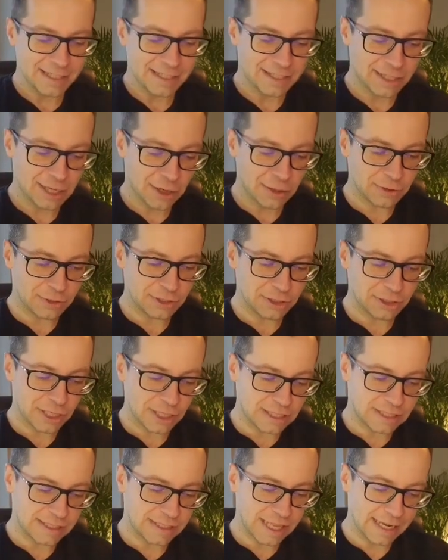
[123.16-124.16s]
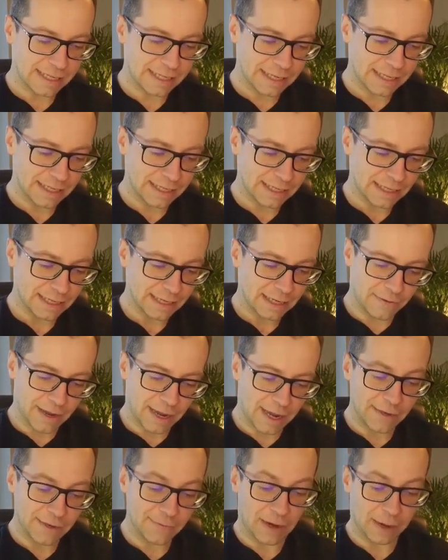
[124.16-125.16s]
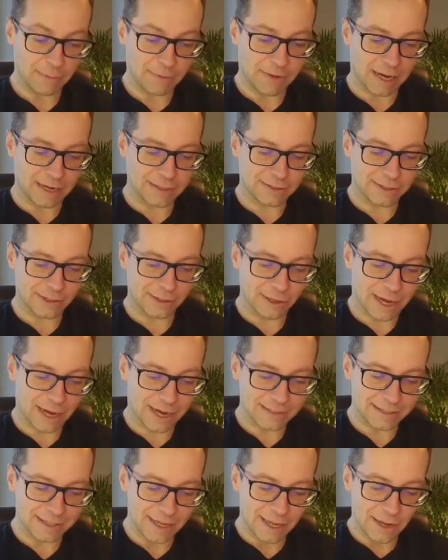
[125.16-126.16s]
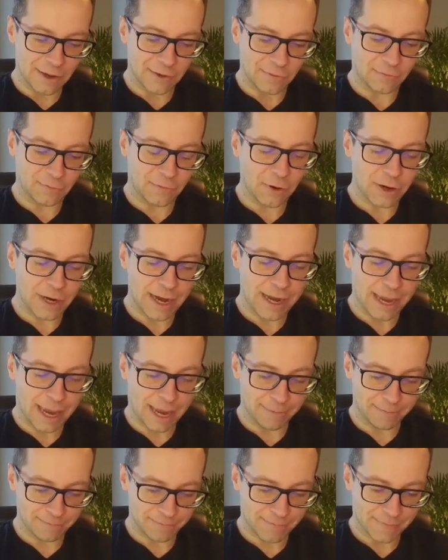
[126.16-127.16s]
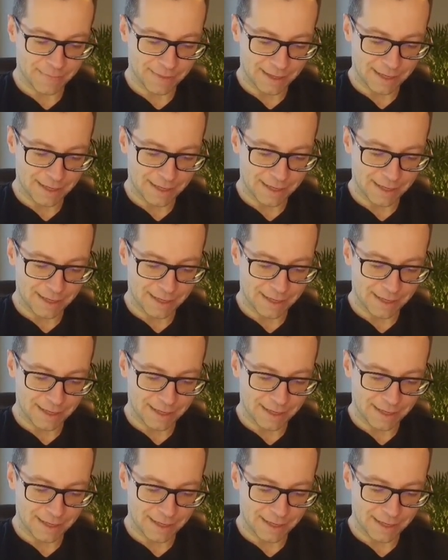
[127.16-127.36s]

so she is taking if i'm counting right 4 a.m